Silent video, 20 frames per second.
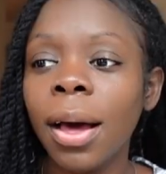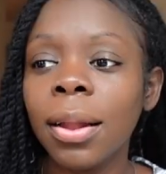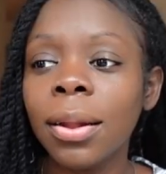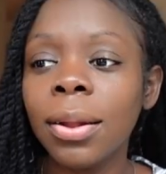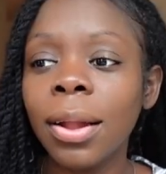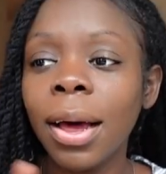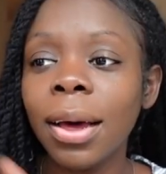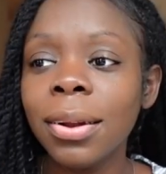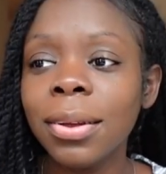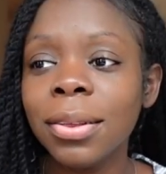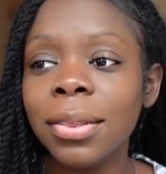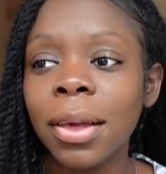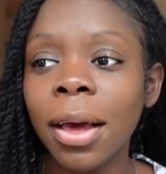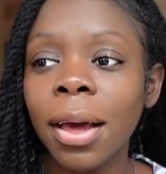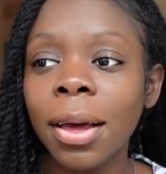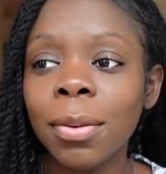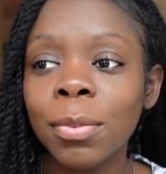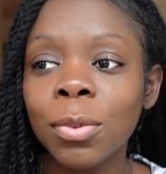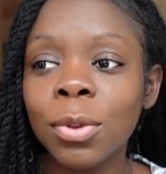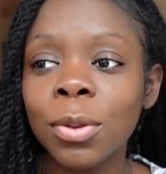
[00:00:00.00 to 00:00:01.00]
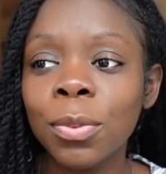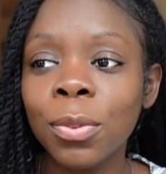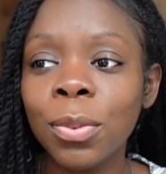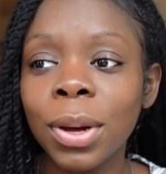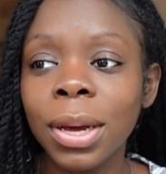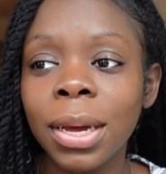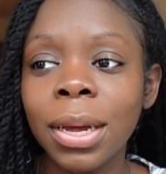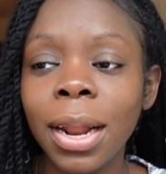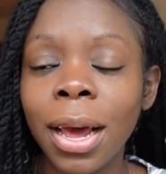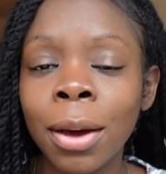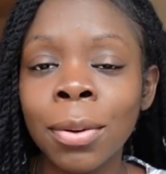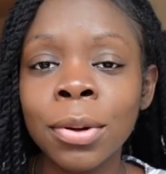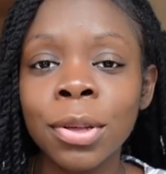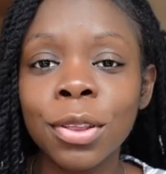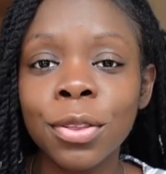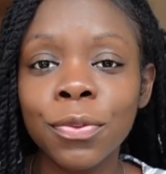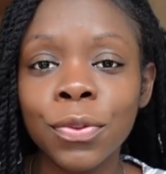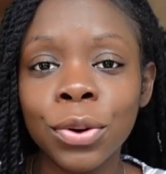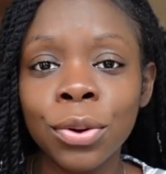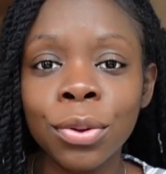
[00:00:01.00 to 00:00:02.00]
A lot of times when I
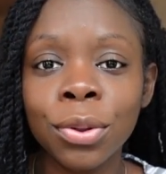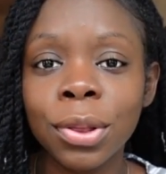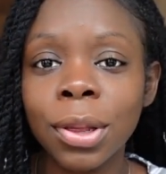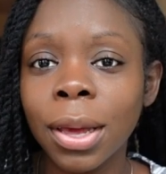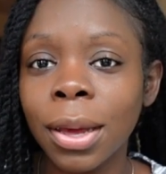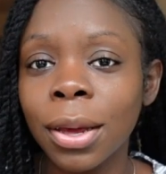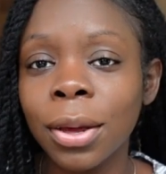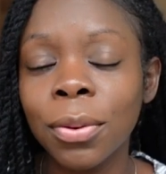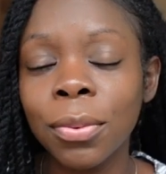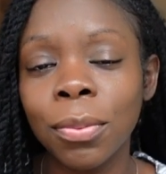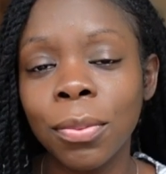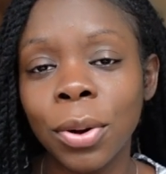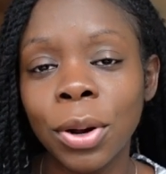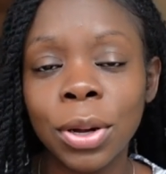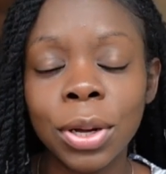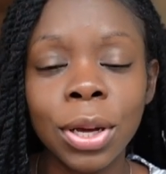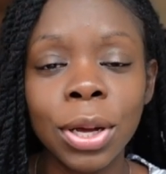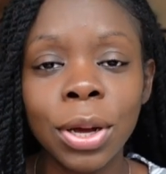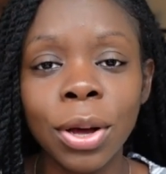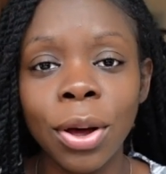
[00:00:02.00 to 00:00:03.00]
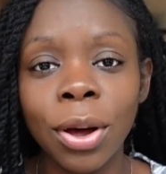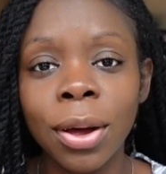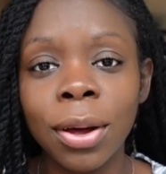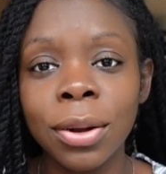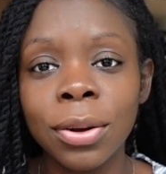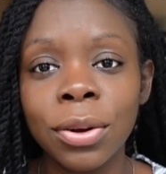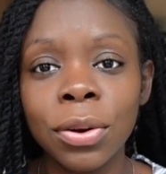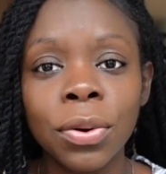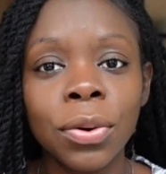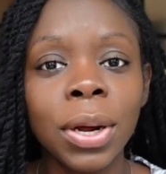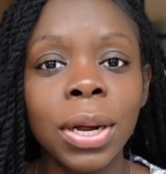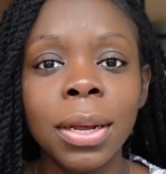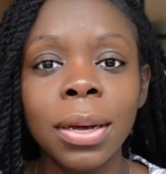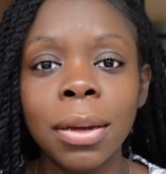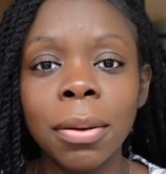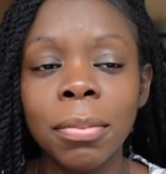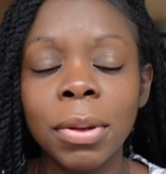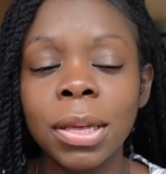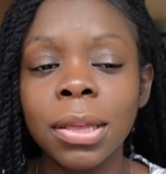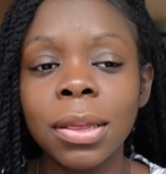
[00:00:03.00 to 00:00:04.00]
was first like working on
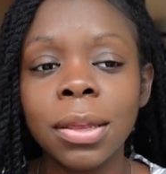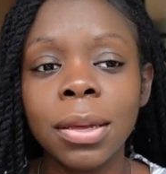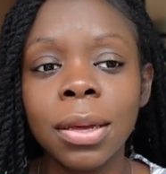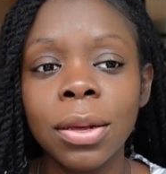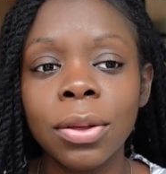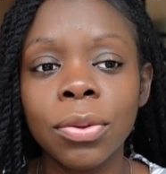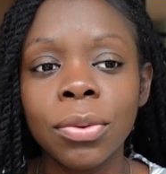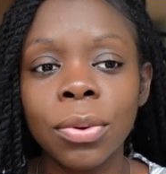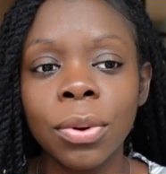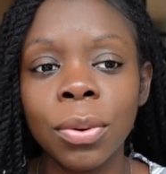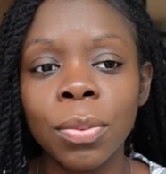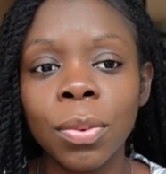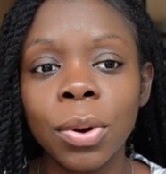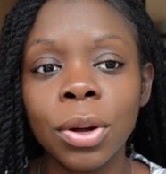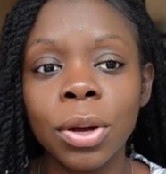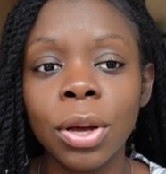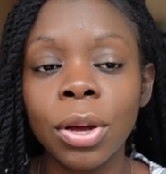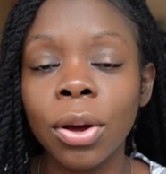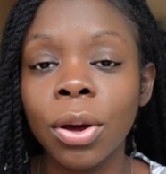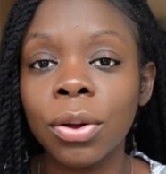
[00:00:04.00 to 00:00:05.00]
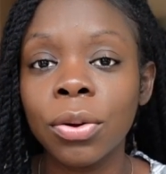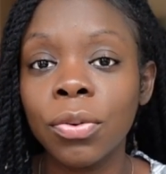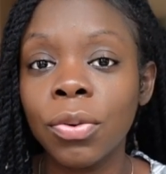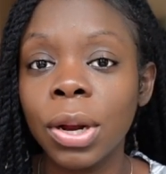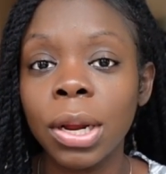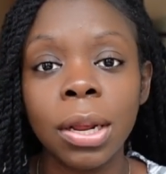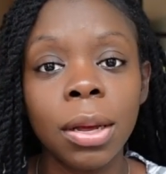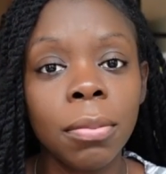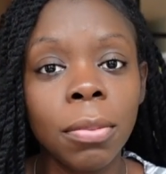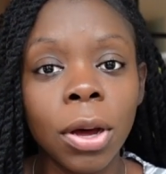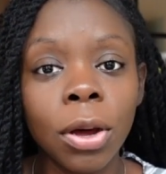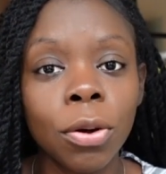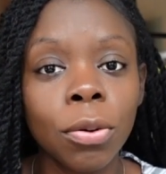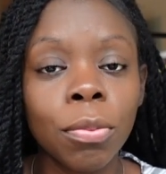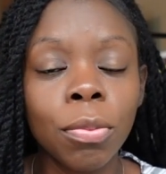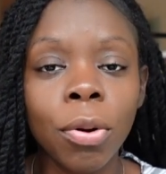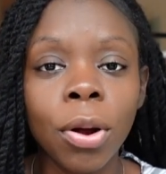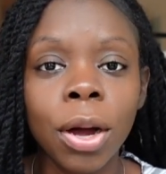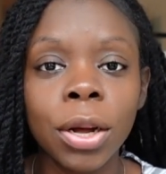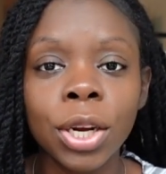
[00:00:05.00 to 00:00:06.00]
creating a business or working on creating my
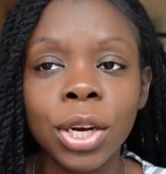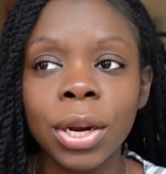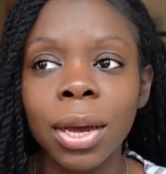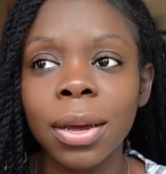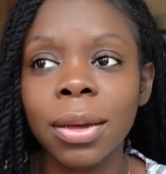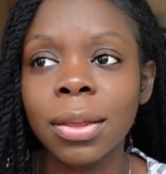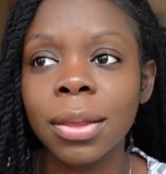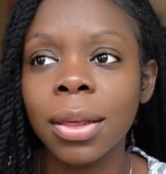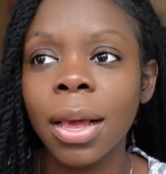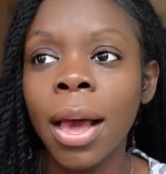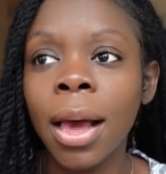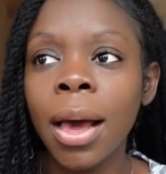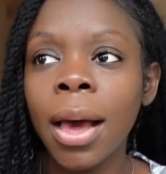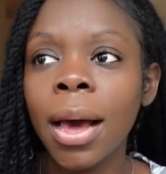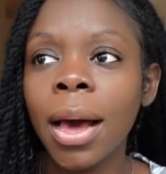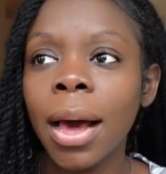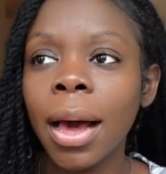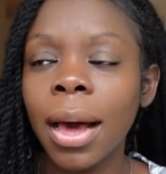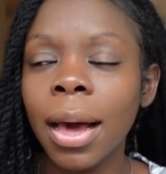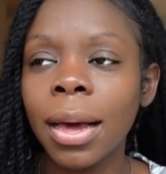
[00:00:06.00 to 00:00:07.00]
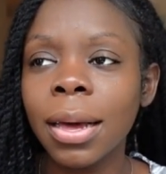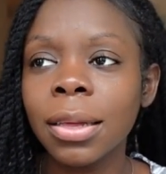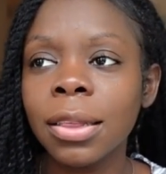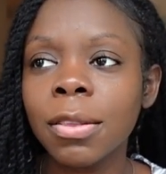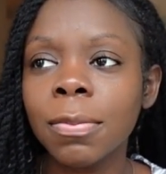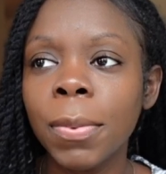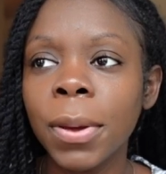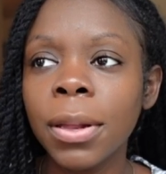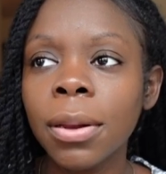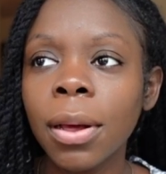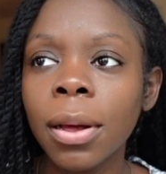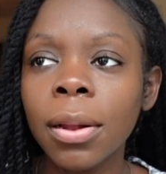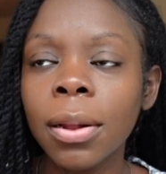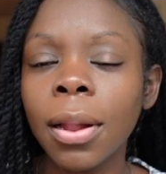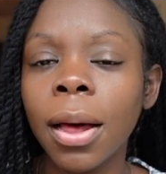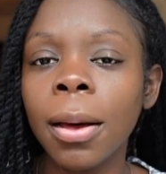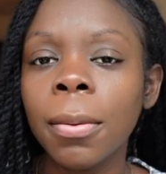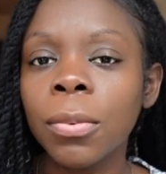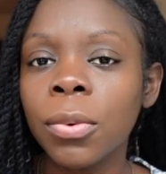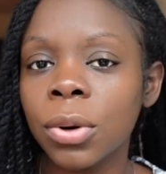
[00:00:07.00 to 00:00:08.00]
own projects, I spent a
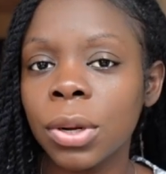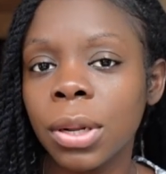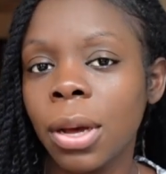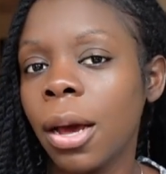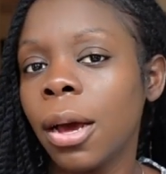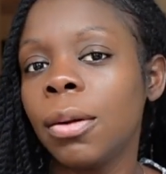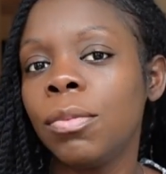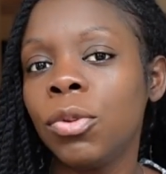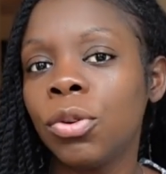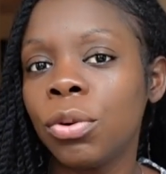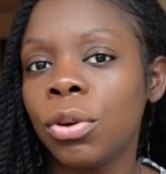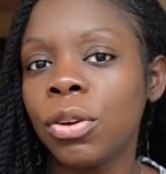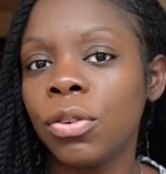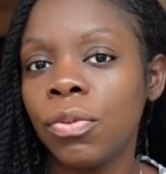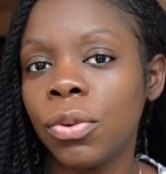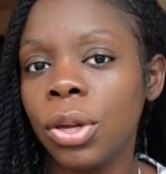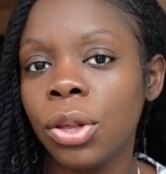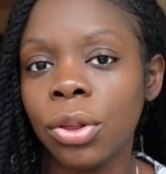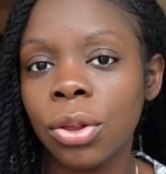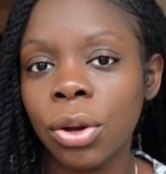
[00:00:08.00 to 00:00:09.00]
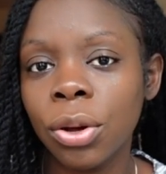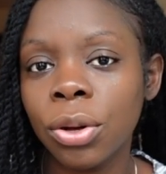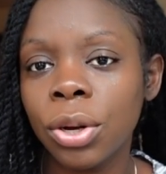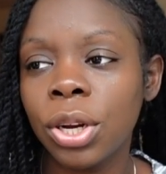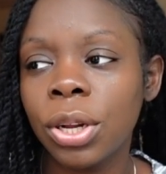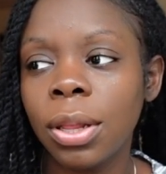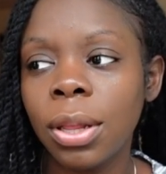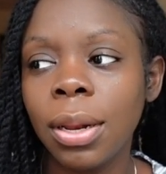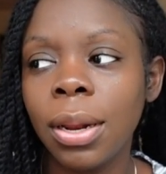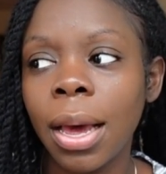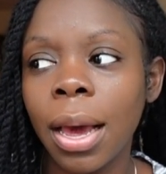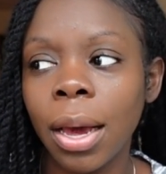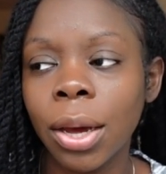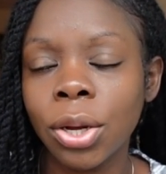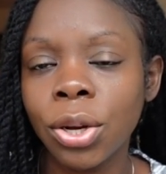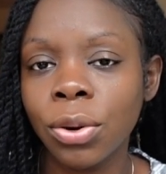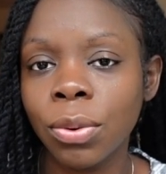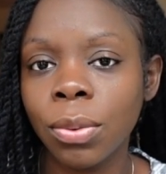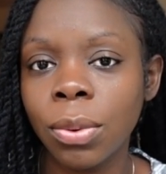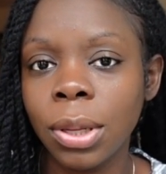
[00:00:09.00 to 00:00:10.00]
lot more time doing research than
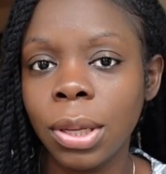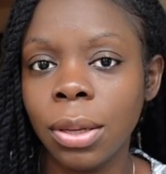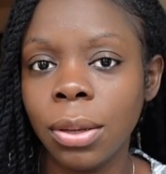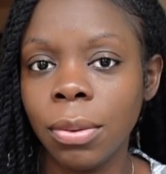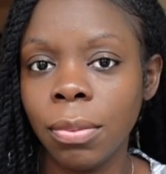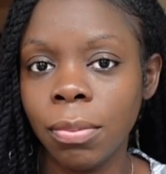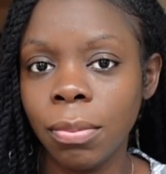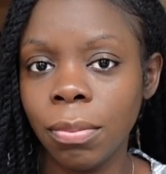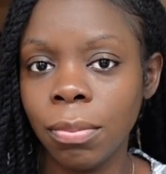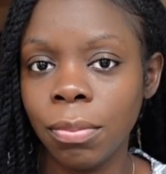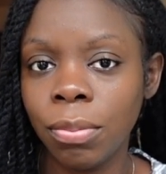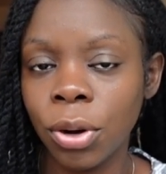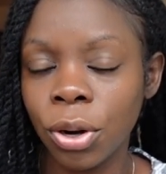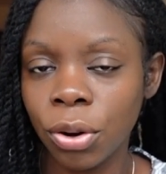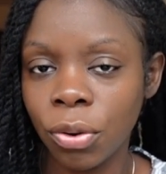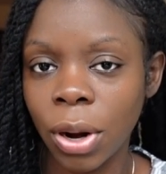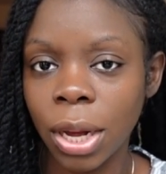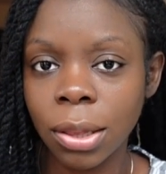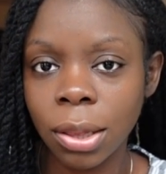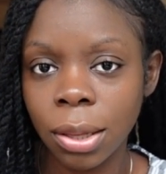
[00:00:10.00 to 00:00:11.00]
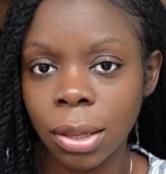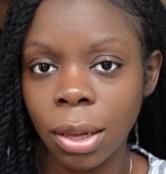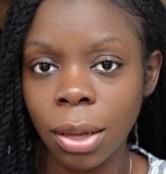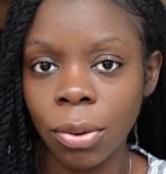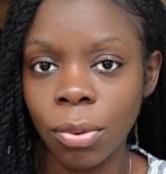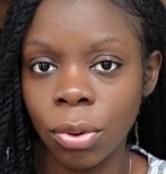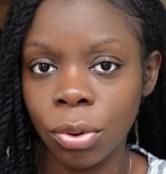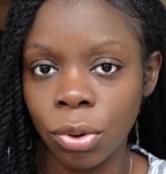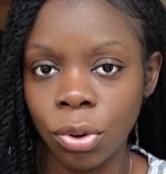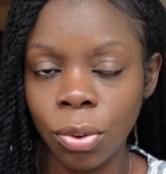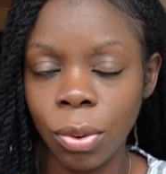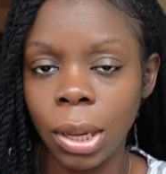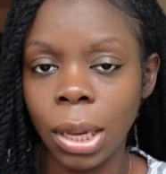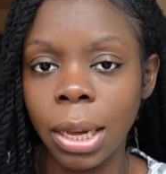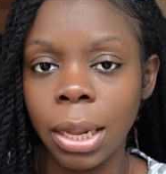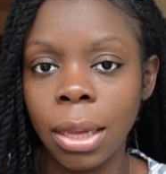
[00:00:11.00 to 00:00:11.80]
actually progressing or doing